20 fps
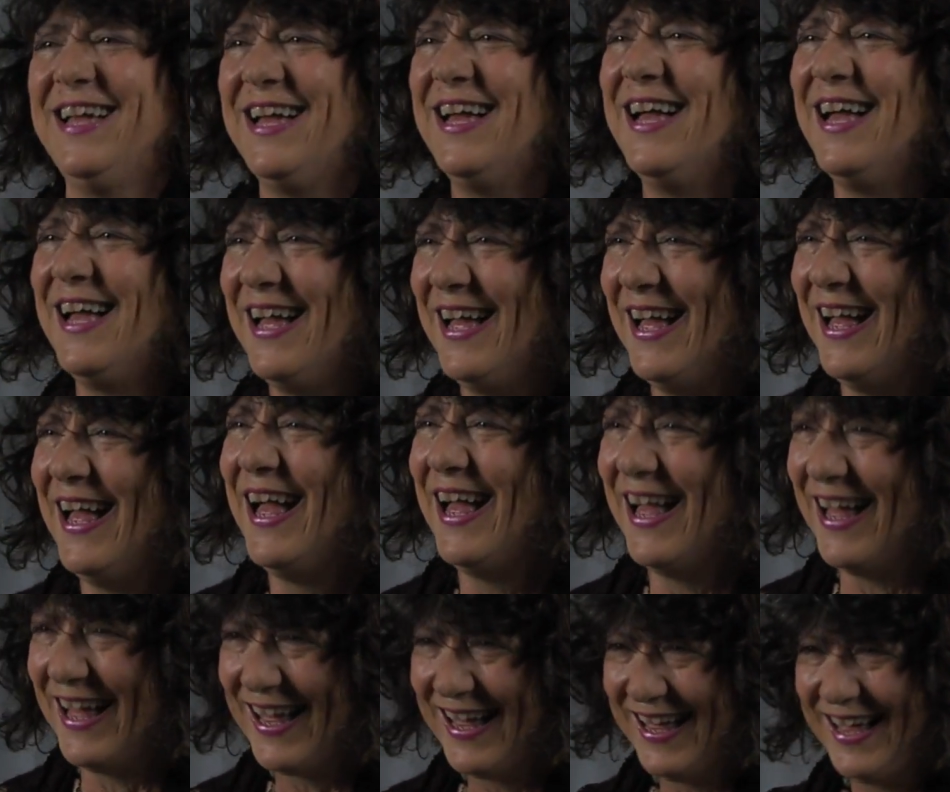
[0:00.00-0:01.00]
uh,
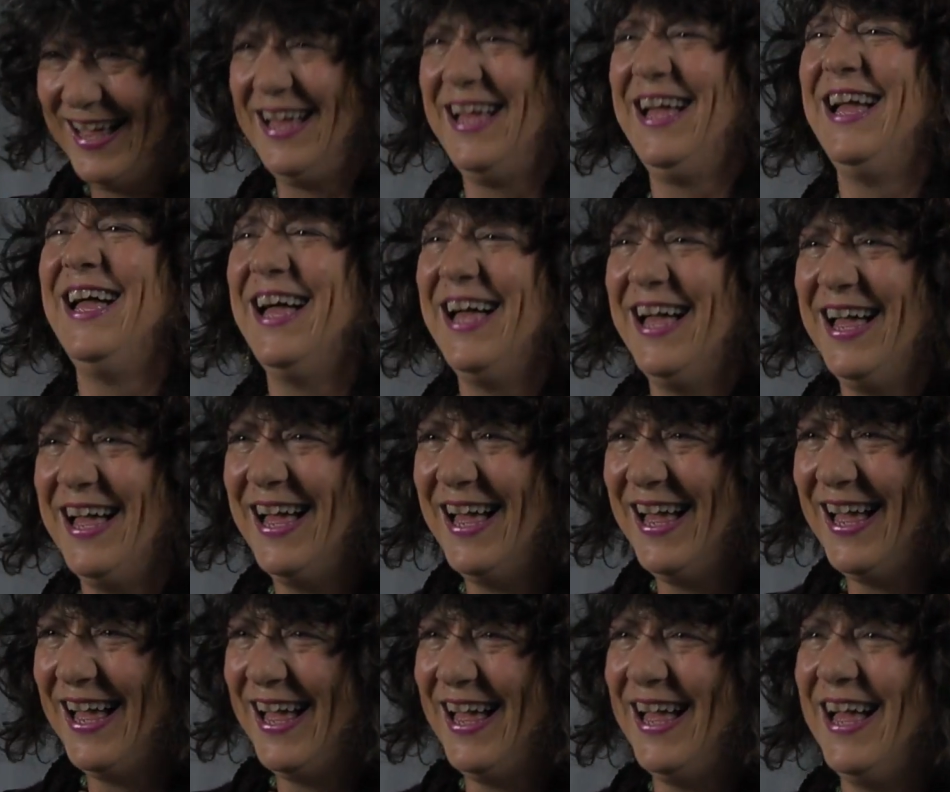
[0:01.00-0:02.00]
Danielle,
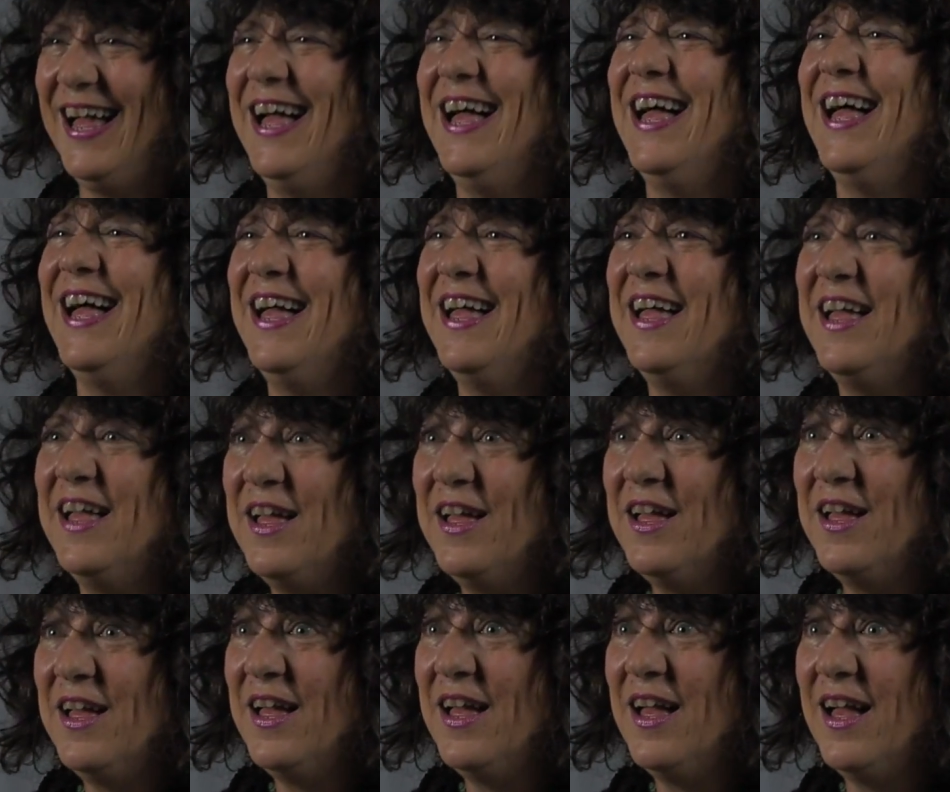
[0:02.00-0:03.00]
uh, if we can go back
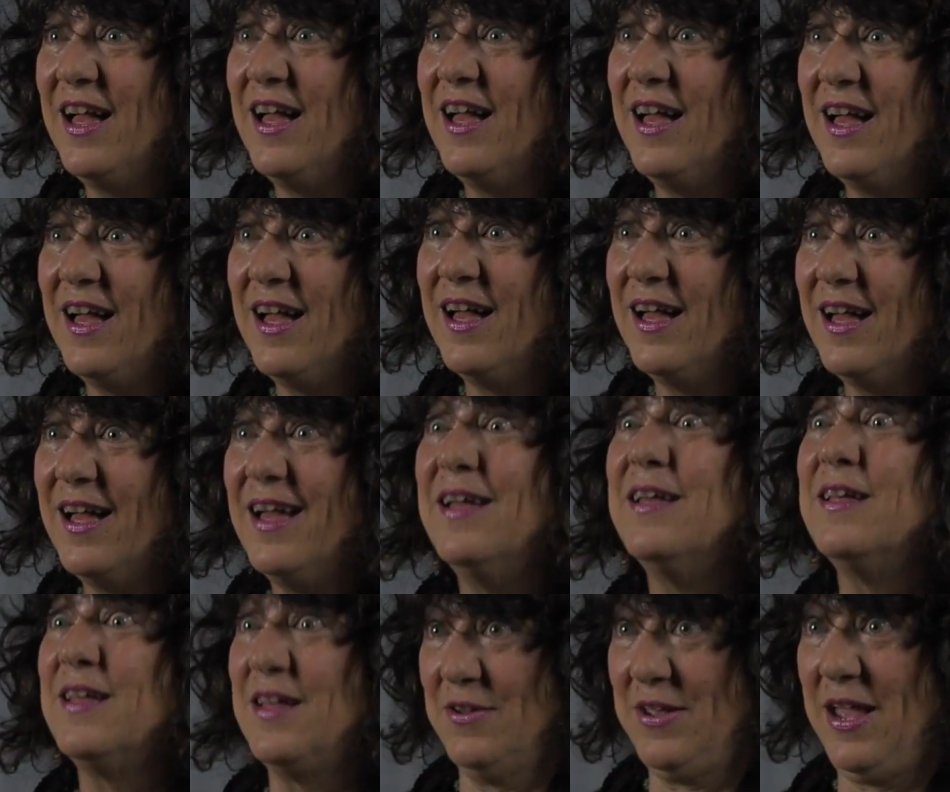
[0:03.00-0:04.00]
in time a little bit.
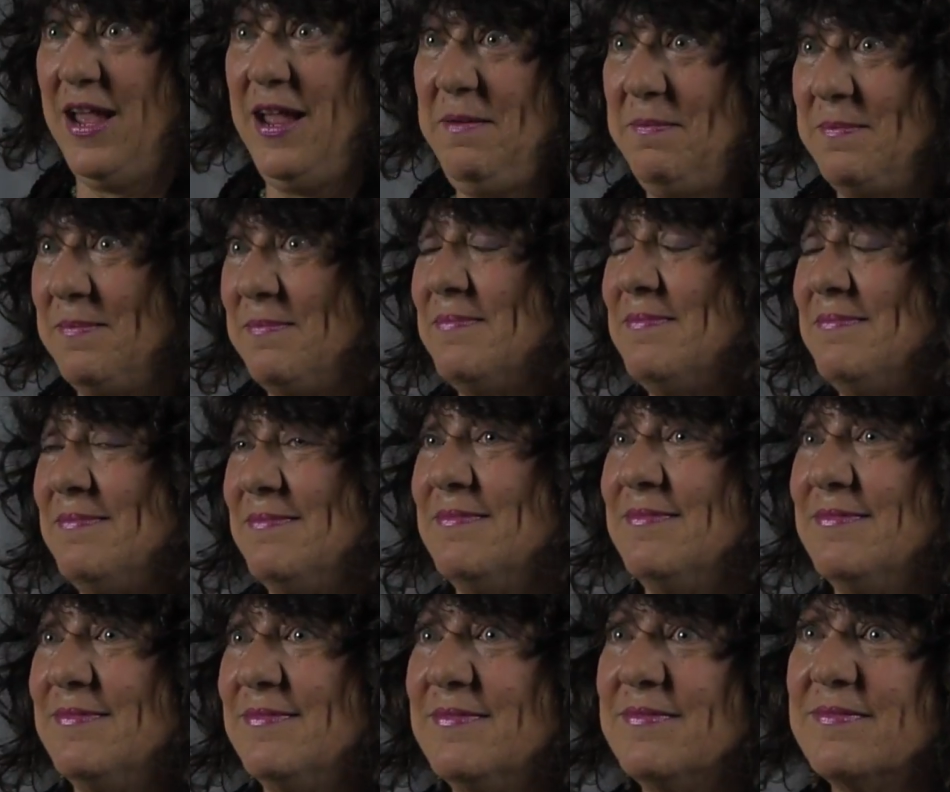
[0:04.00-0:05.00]
Okay. Uh,
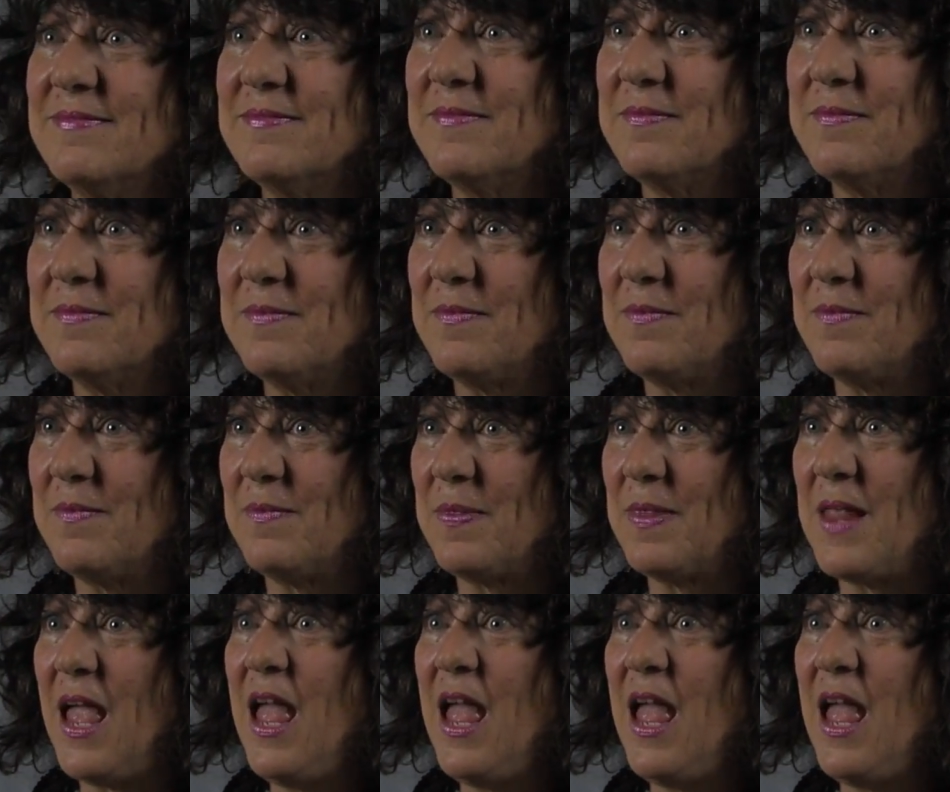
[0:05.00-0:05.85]
where did you grow up?